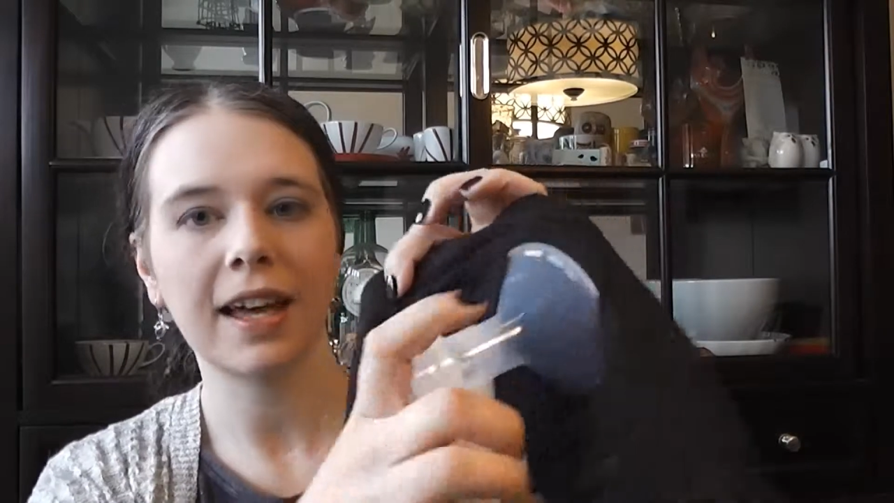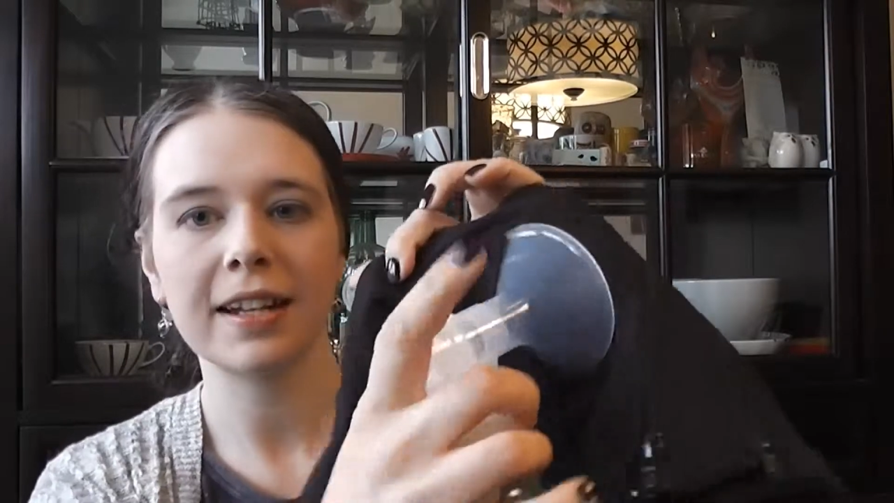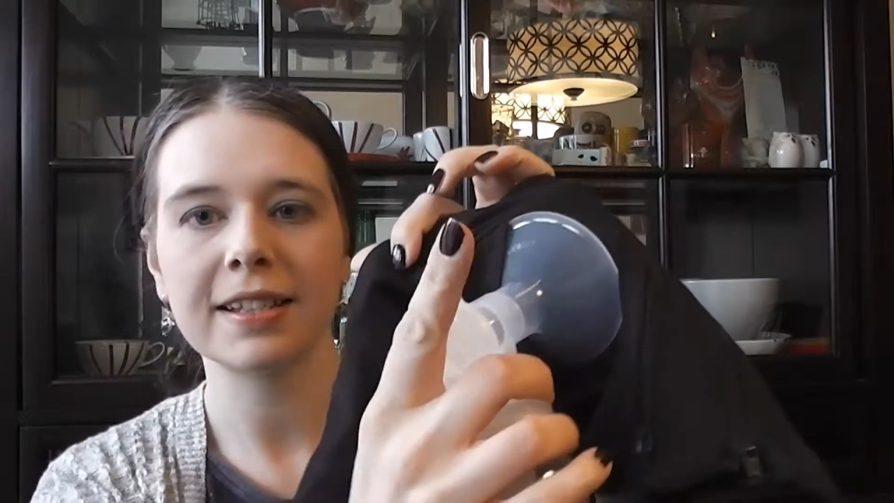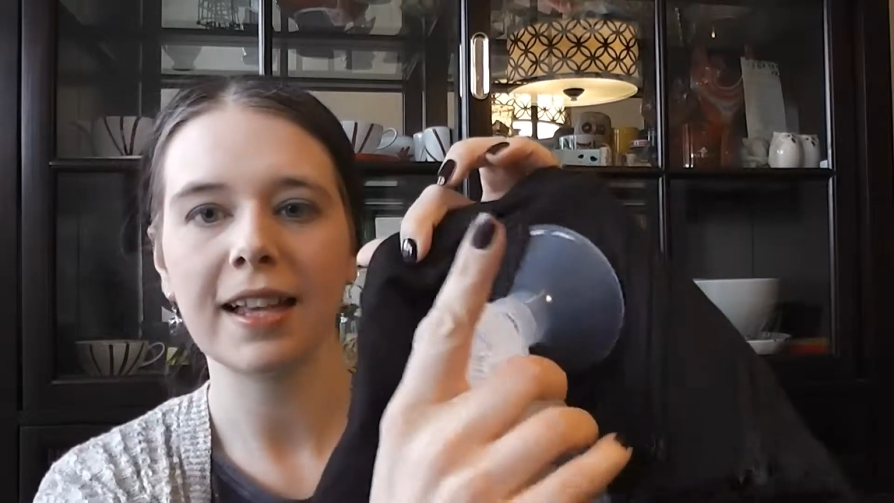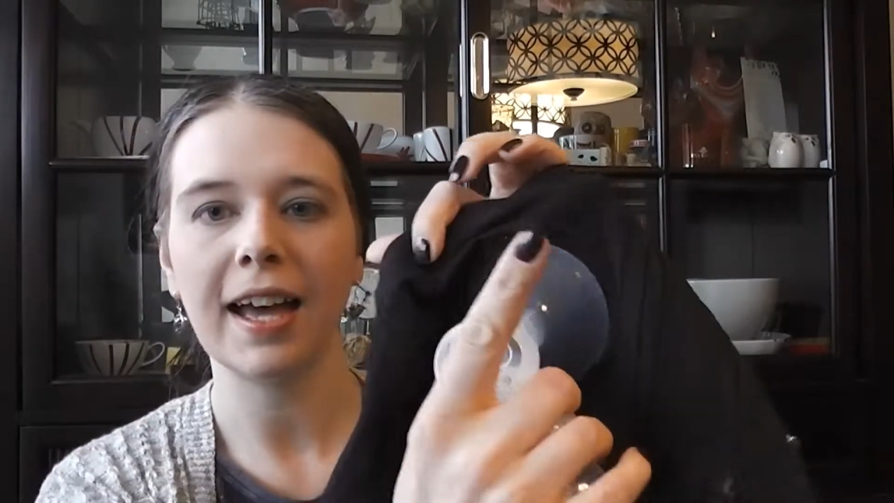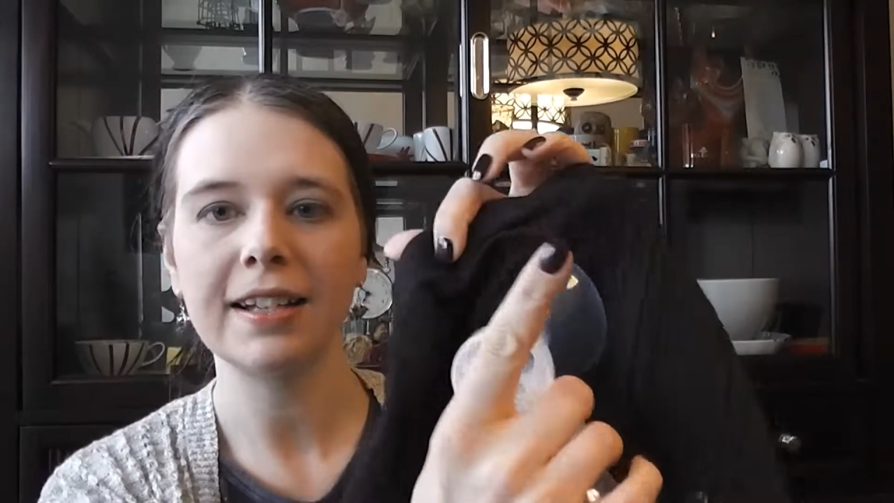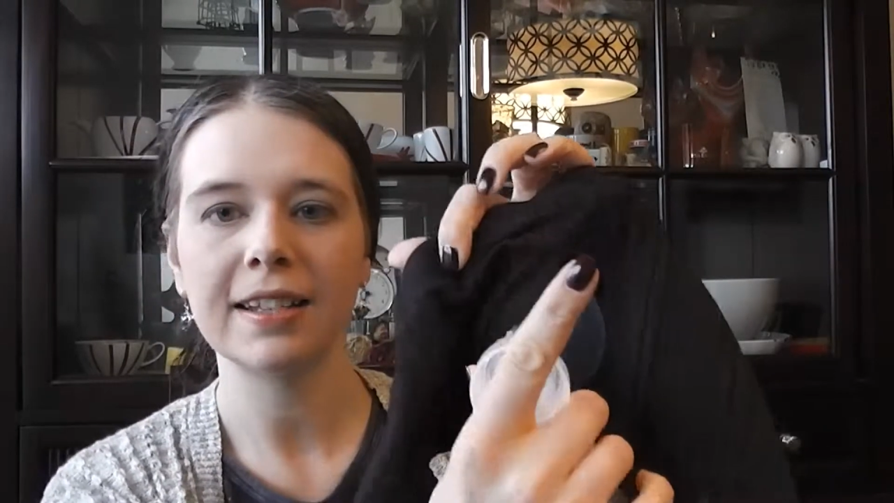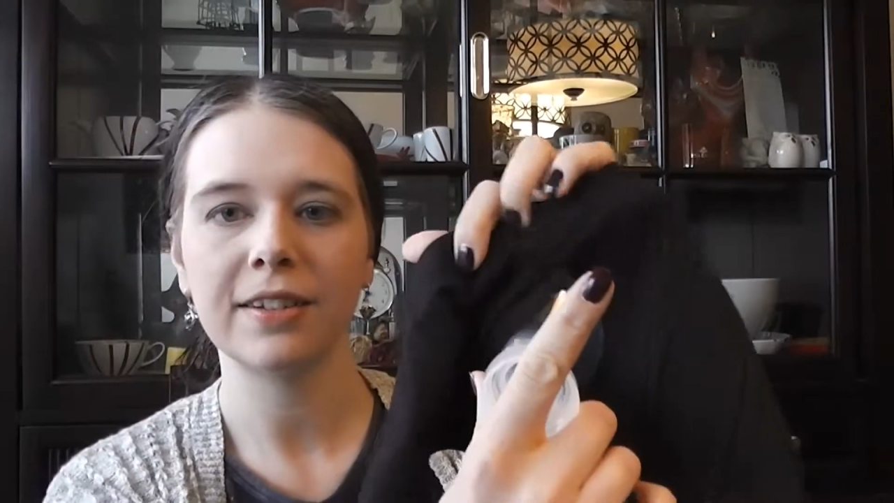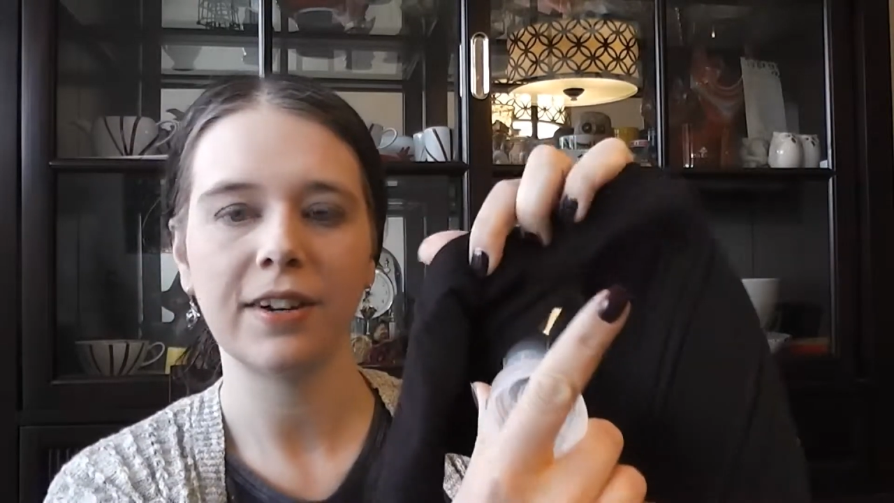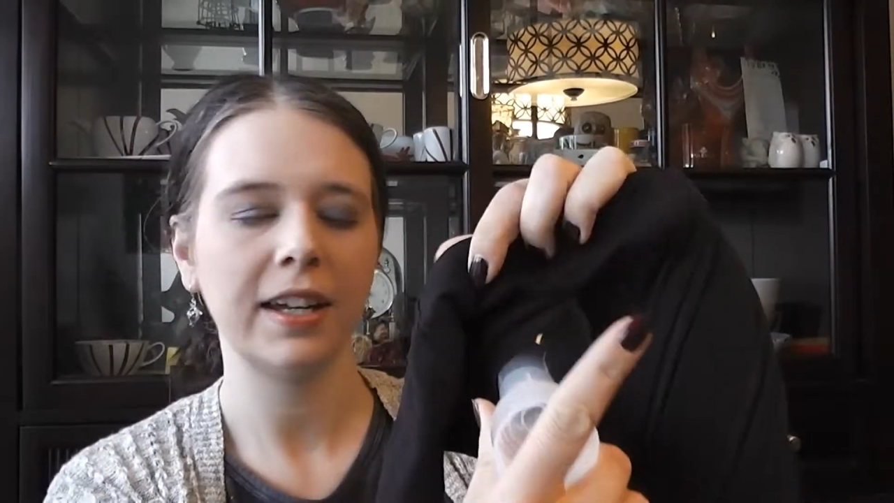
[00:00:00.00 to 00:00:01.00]
kind of slides
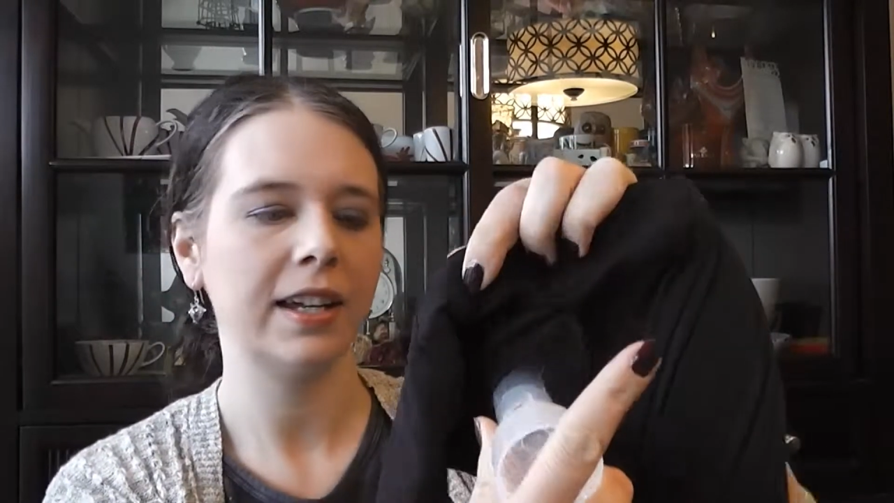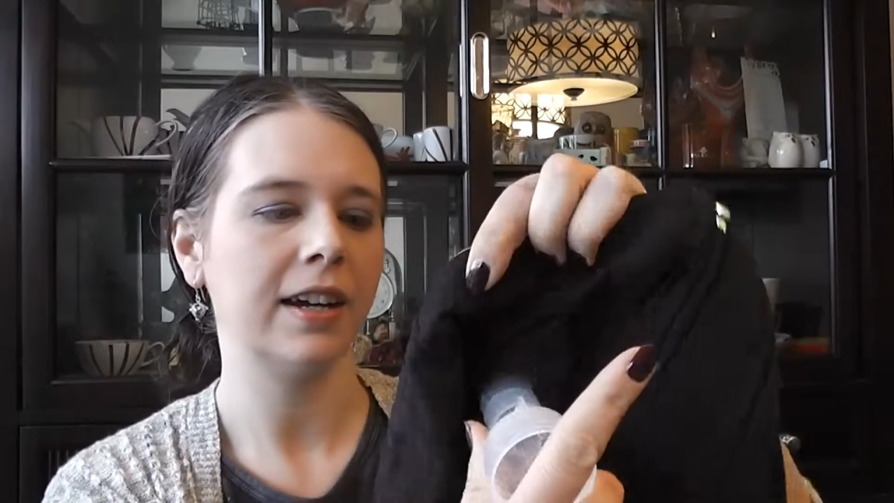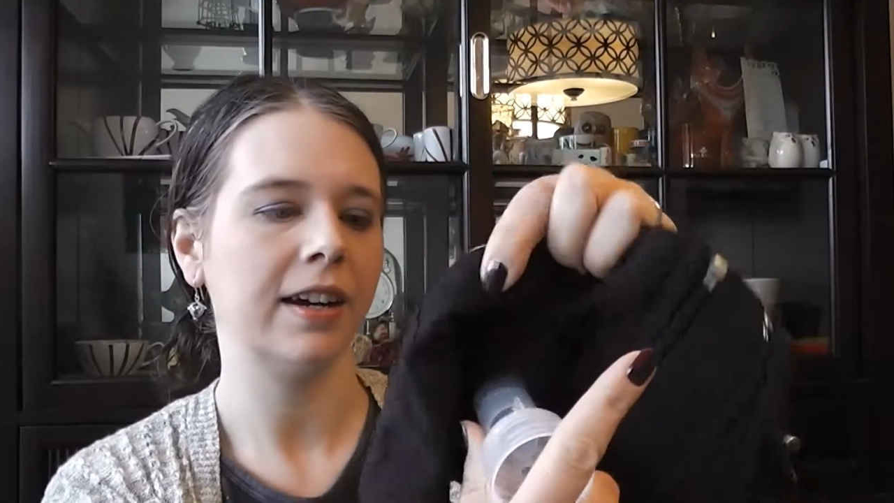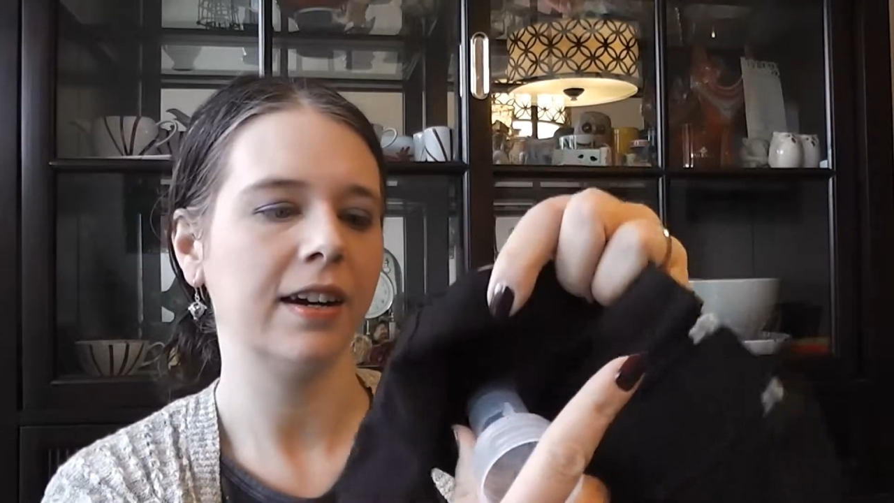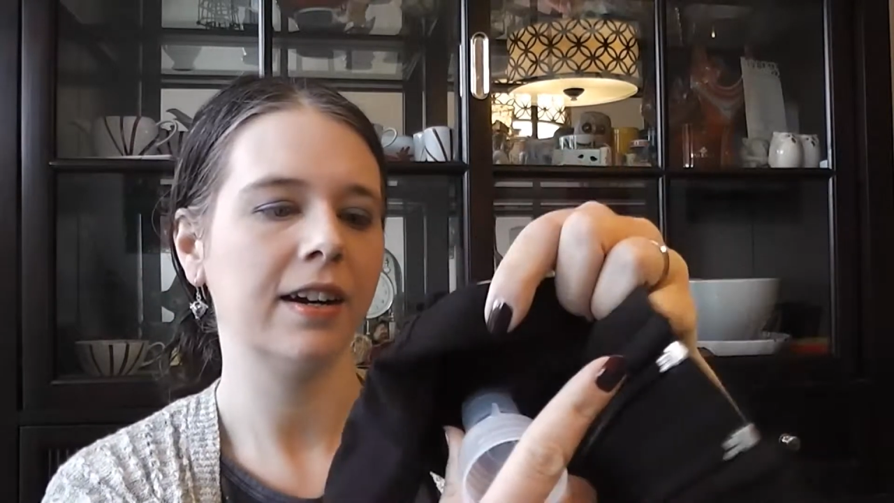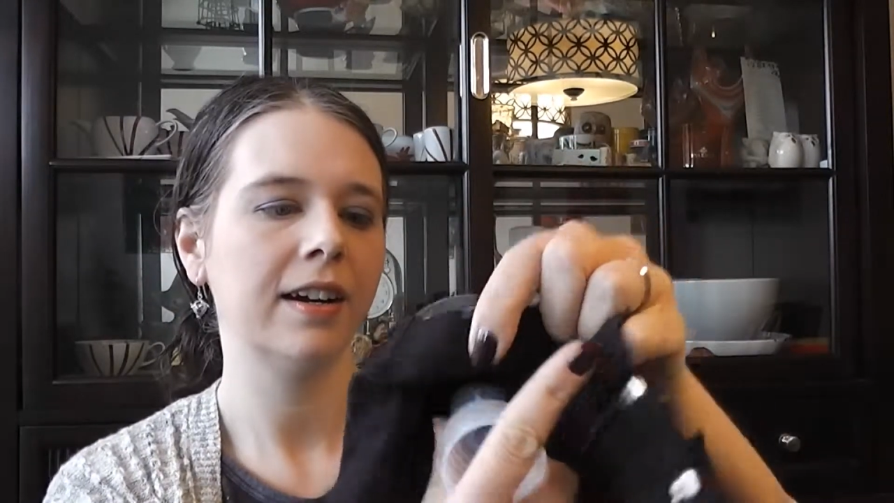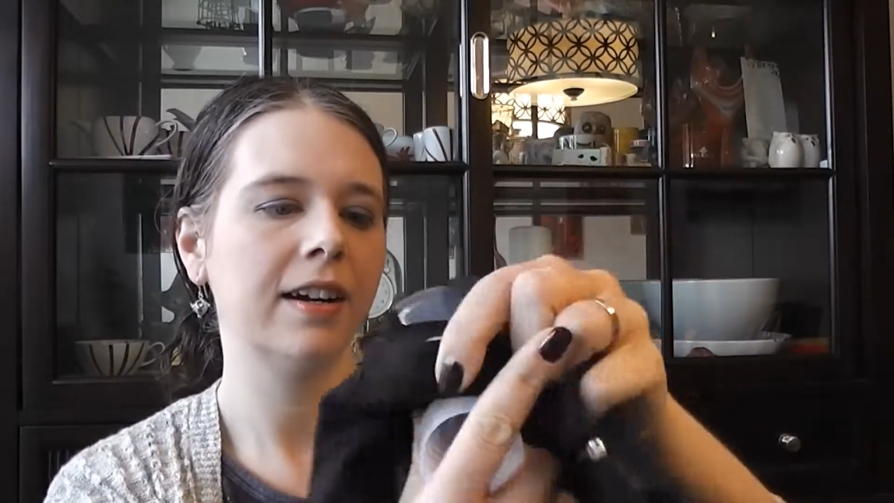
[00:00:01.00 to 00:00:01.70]
in right here,